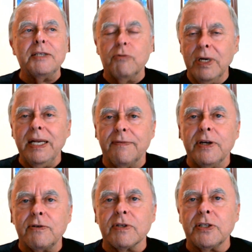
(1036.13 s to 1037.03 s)
is really
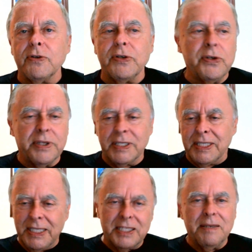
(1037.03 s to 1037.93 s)
of interest to you. The
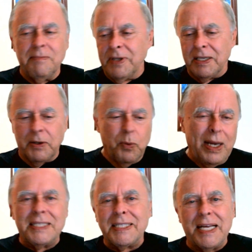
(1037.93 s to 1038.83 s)
system, the
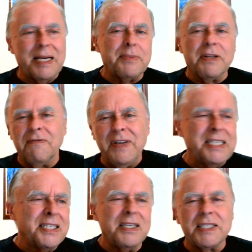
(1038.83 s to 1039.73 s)
way it's set up, the
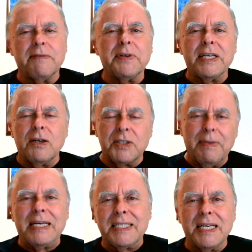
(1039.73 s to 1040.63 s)
visas, everything else
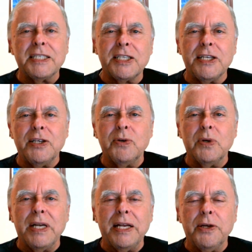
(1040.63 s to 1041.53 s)
makes sense to
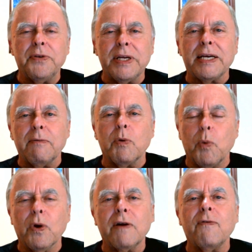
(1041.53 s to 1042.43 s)
you, and you think it will
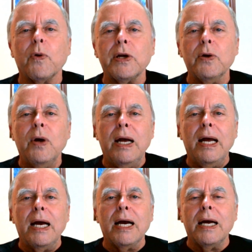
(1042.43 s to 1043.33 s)
work for you.
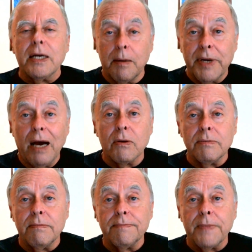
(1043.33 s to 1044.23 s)
Come
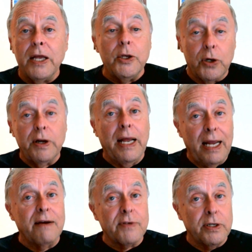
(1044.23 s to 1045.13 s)
down. You're going to
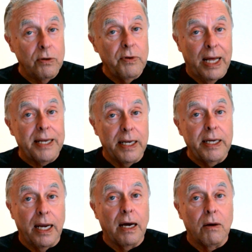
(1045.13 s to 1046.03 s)
have to do that
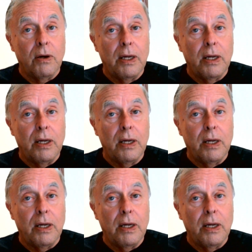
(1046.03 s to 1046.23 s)
anyhow.